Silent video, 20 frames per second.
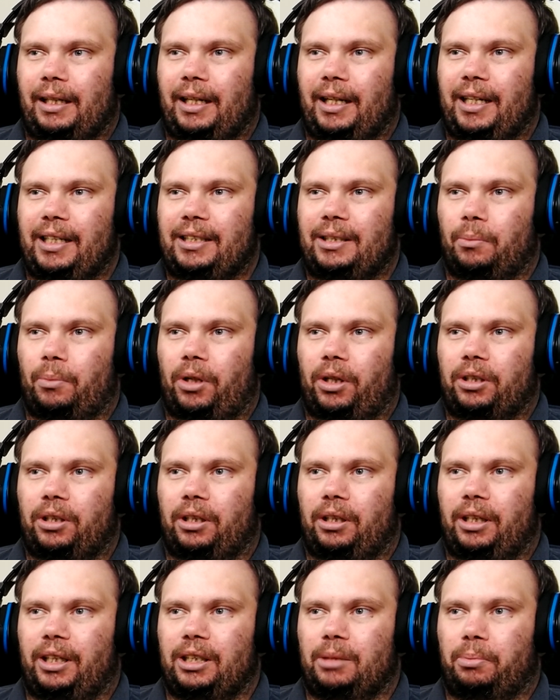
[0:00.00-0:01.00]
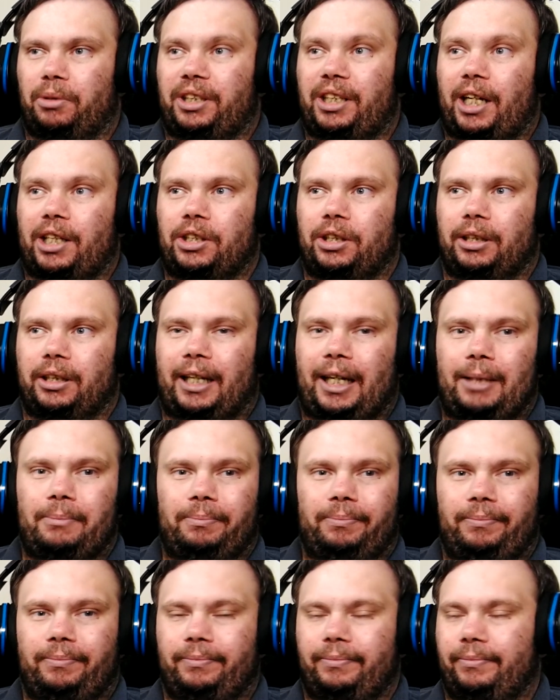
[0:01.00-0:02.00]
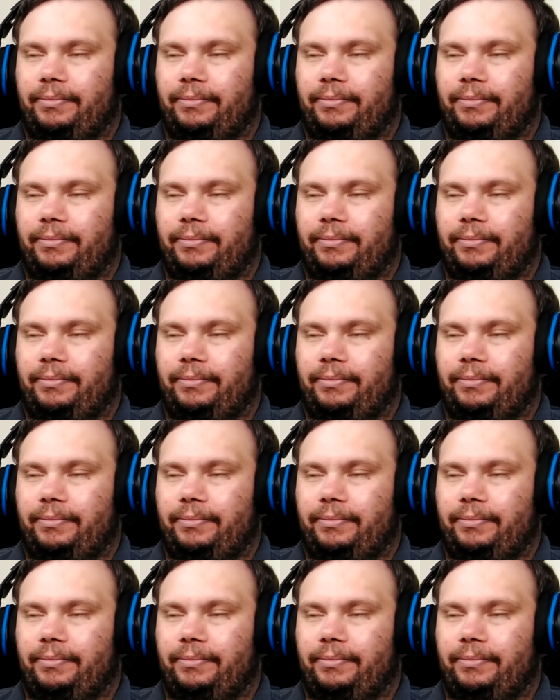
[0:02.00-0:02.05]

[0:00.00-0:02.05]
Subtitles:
He needs to work on his protection game.